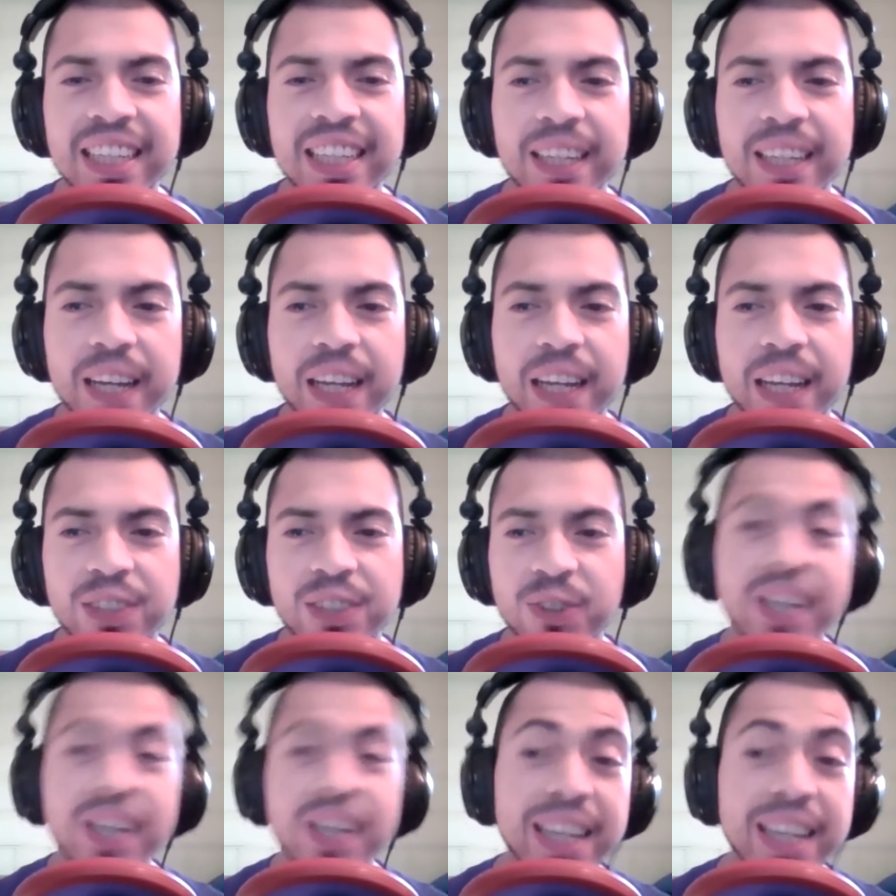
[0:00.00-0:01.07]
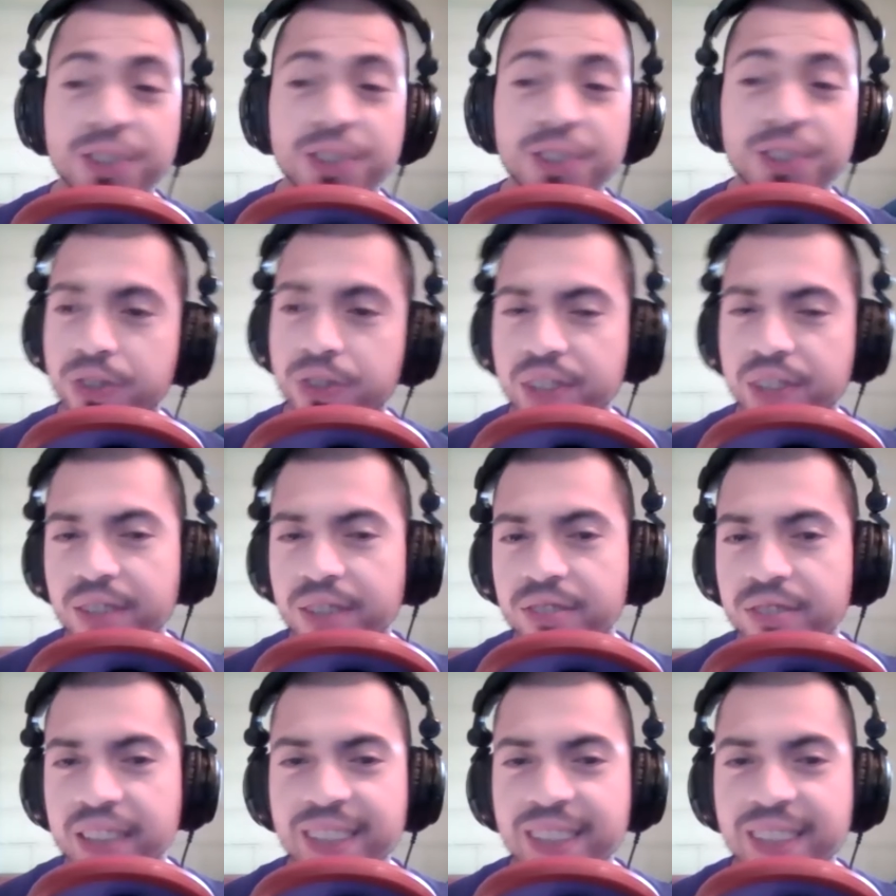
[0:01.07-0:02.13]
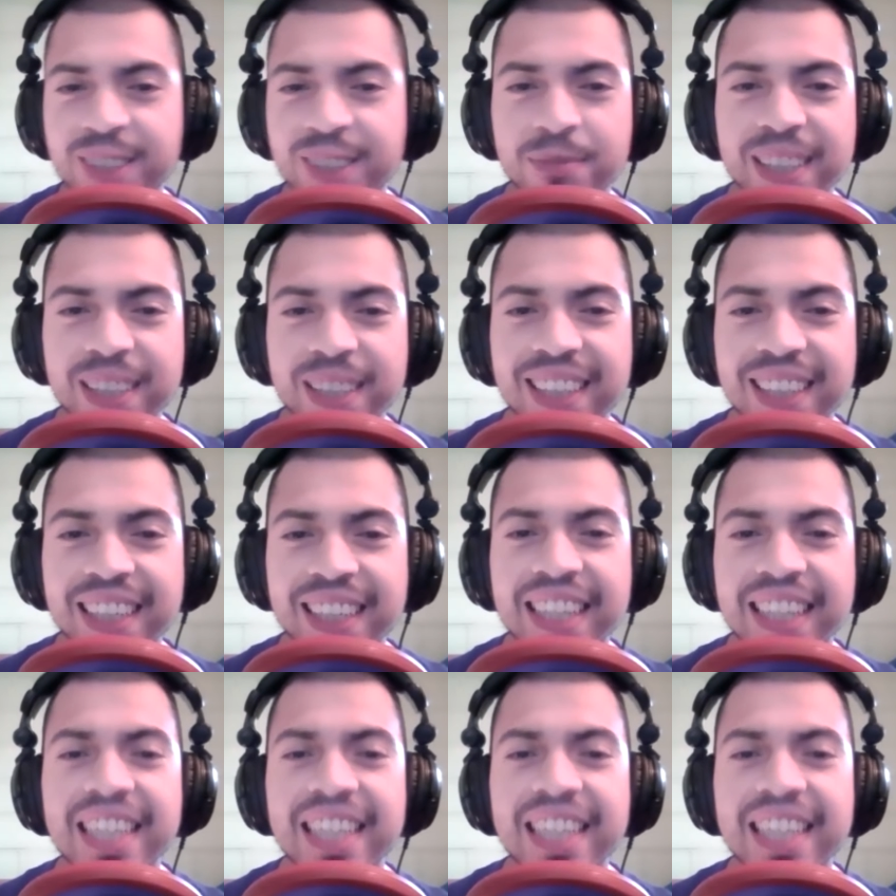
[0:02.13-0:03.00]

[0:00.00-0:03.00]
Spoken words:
and so yeah, introduce yourself, tell us something